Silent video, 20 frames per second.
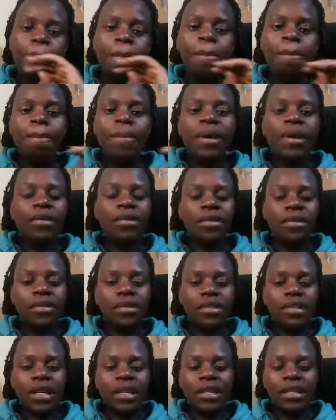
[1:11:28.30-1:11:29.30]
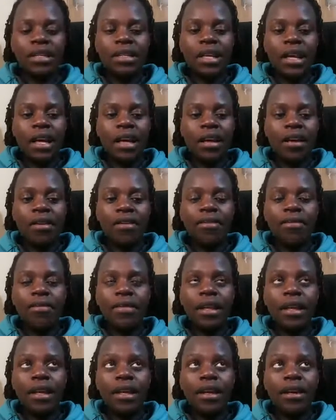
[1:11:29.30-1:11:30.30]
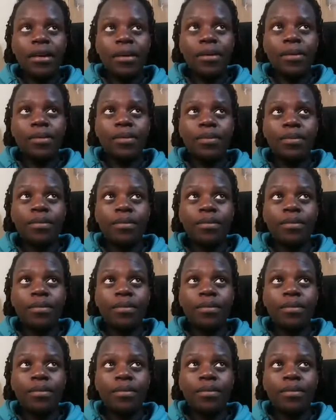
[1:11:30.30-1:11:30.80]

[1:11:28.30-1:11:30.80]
because the